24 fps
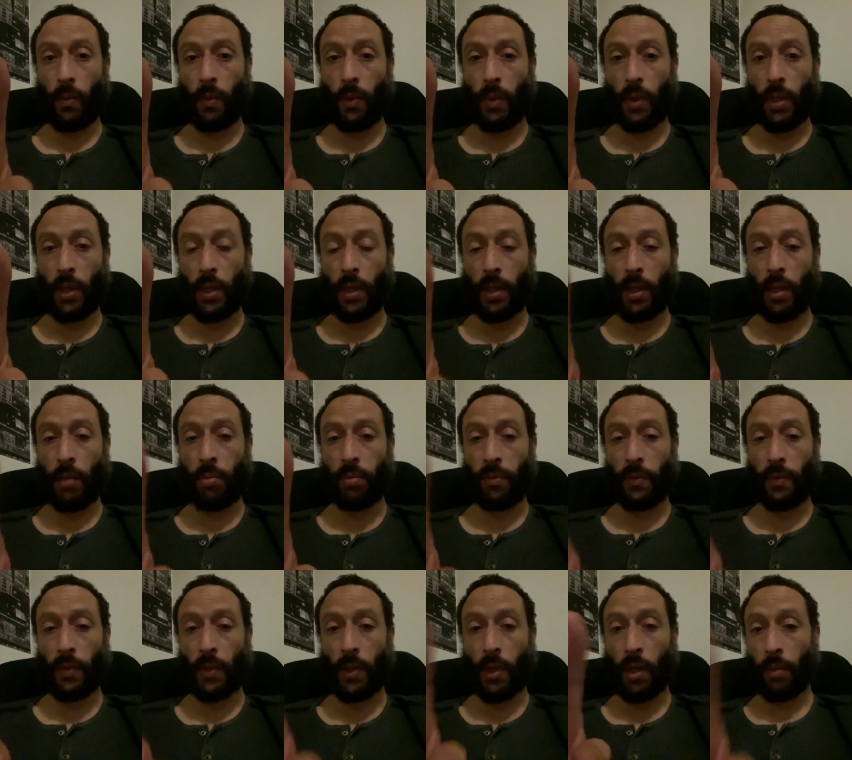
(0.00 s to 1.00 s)
the cup of
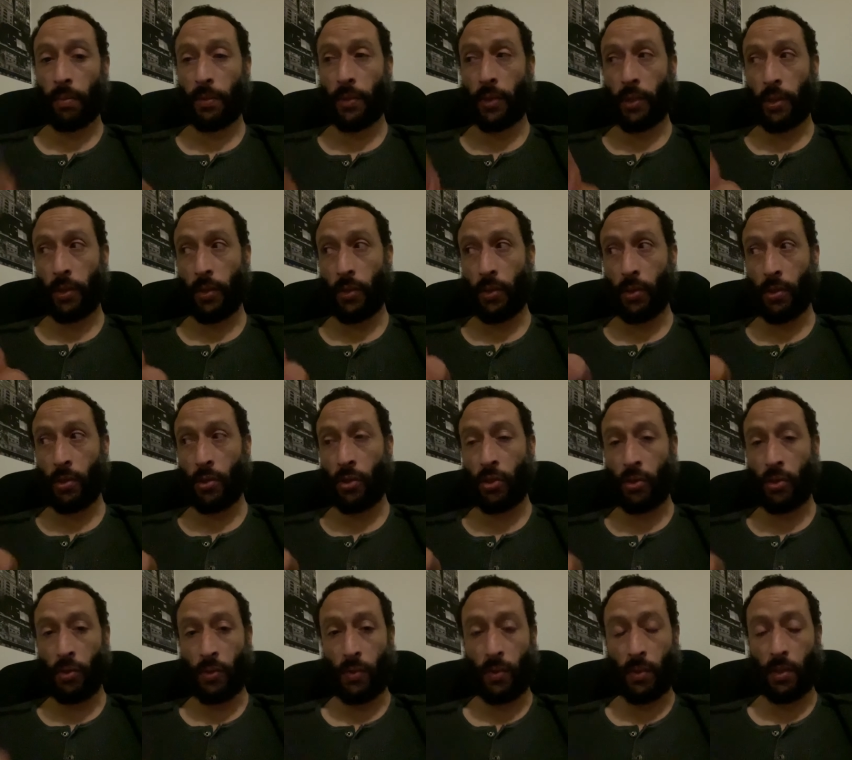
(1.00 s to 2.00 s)
the carpenter. You can
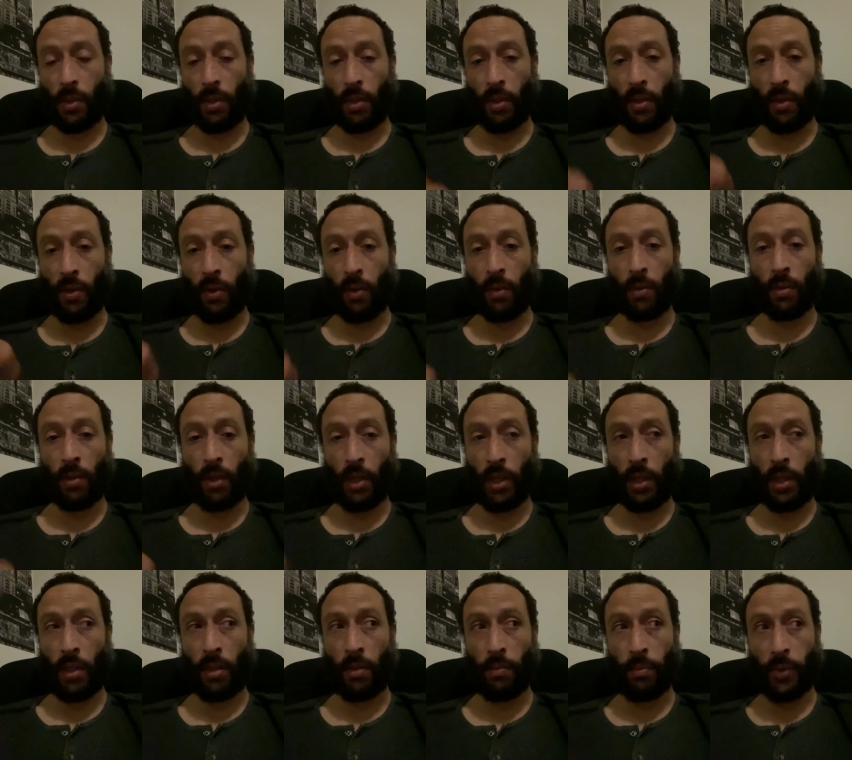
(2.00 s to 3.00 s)
choose the gold
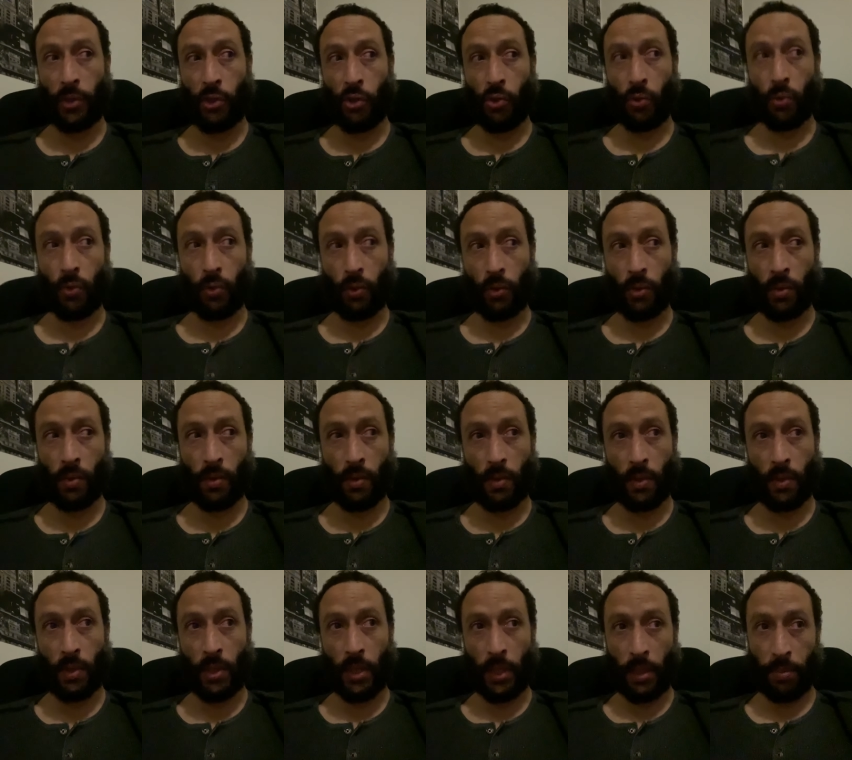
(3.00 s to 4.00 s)
laden bejeweled
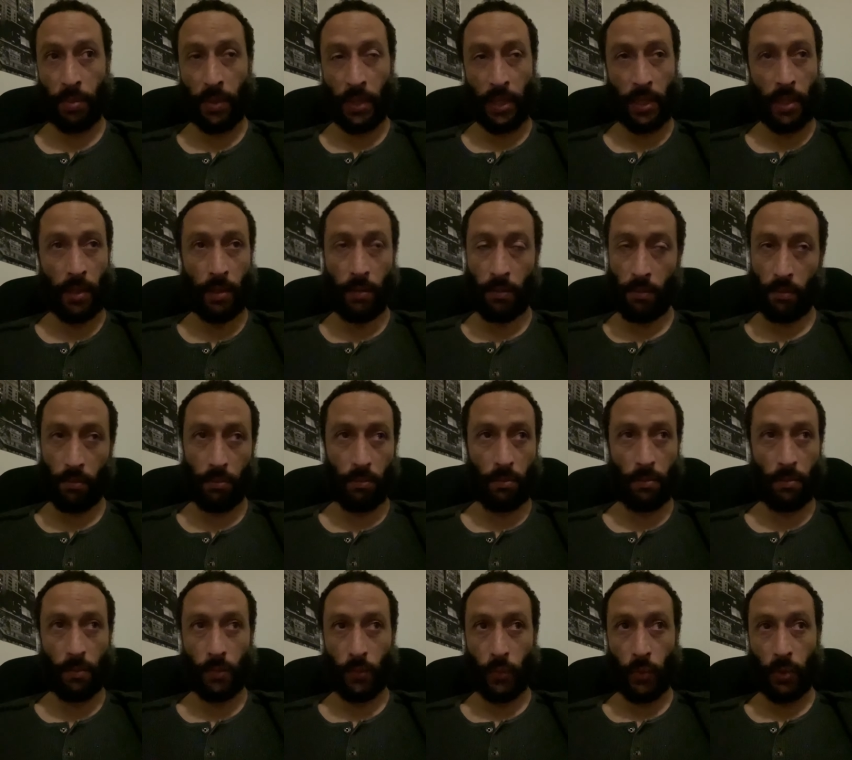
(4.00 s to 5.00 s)
cup that
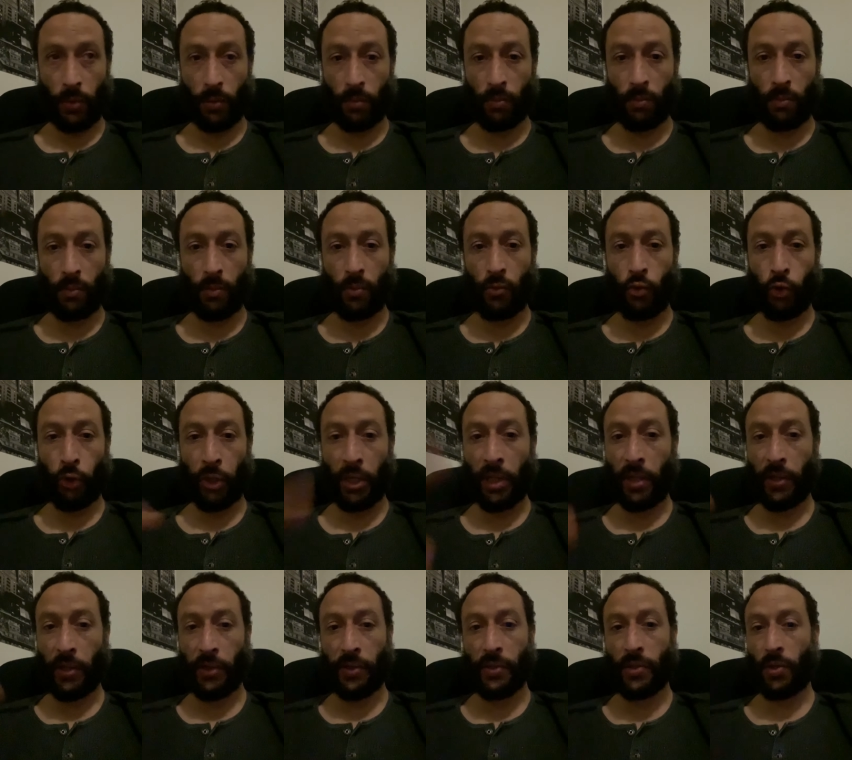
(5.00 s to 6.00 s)
will drink
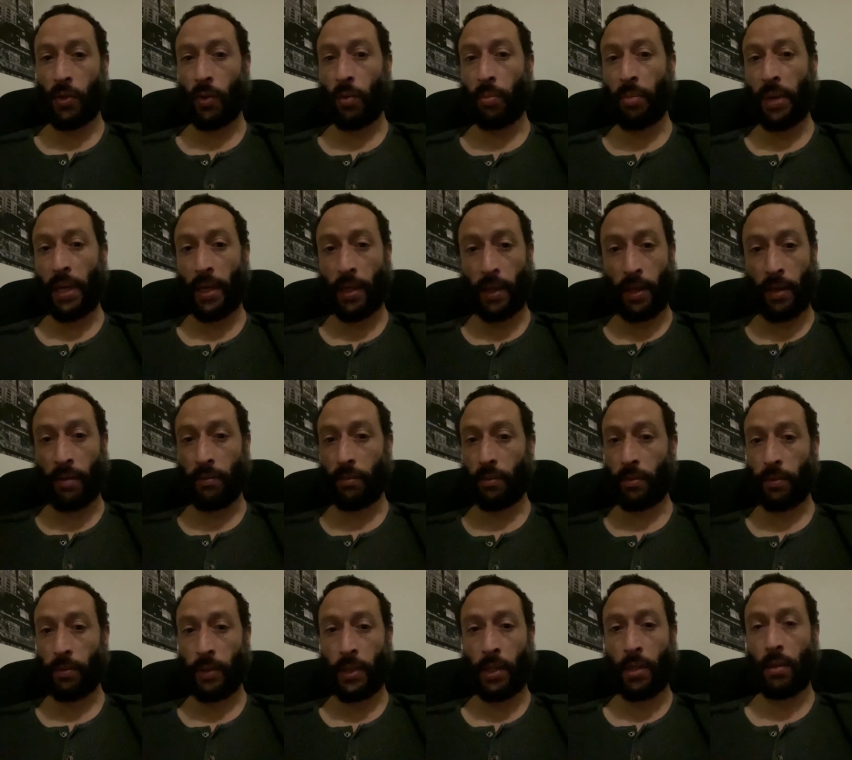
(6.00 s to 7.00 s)
your soul back out,
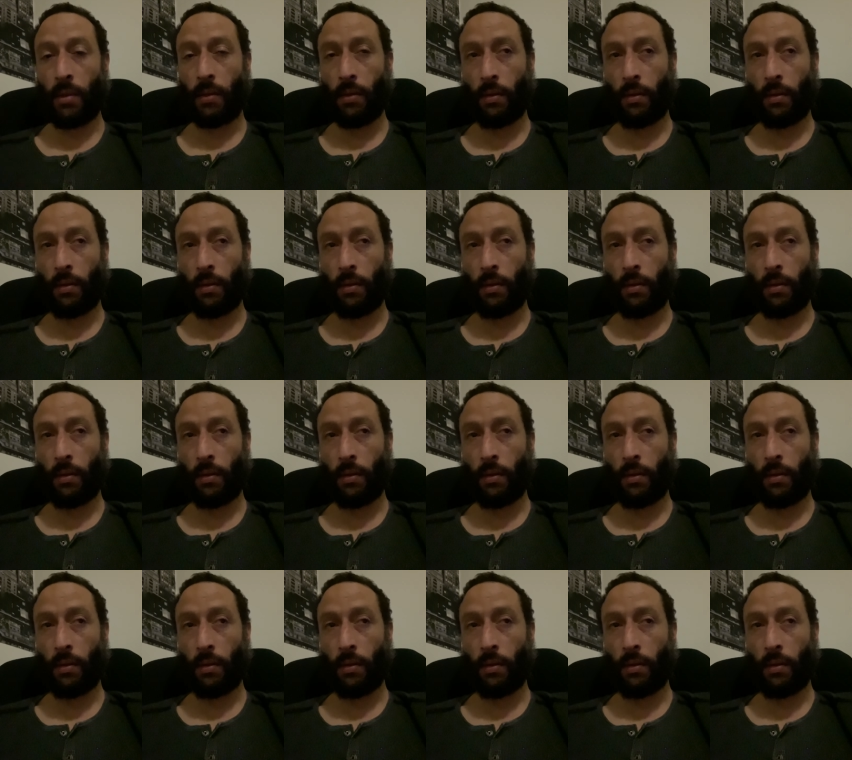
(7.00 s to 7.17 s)
right?